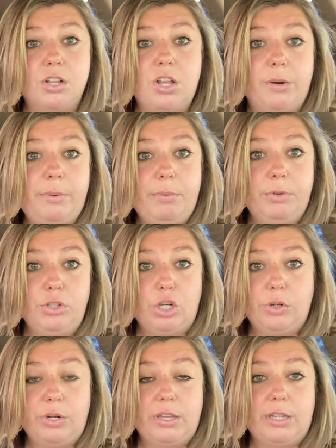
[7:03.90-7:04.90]
a lot of people
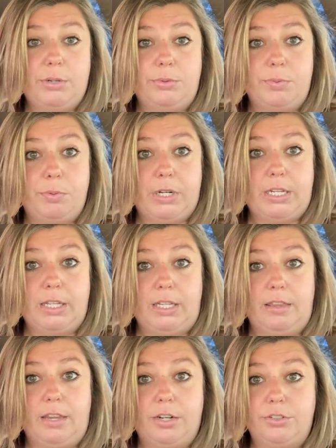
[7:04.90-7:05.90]
noted that it was pretty
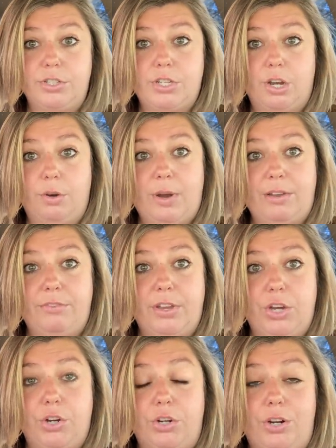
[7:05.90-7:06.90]
clean there, so I
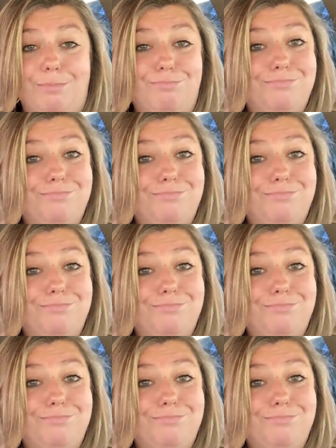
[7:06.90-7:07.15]
figured,